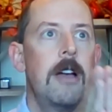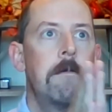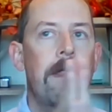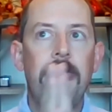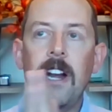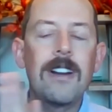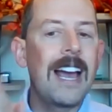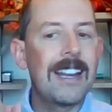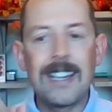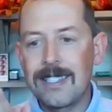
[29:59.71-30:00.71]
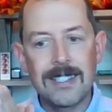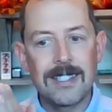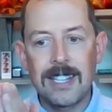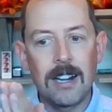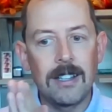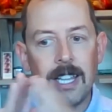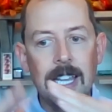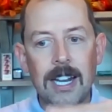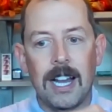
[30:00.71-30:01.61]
But they're not necessarily going to